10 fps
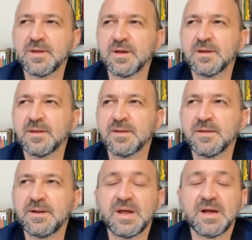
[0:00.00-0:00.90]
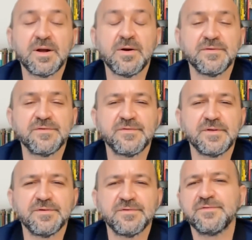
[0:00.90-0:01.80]
uh, Lacan's
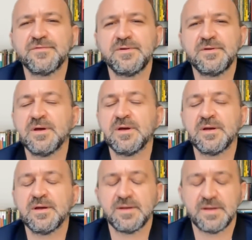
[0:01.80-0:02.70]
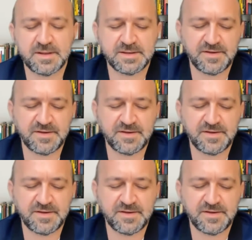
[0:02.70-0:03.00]
philosophy uh,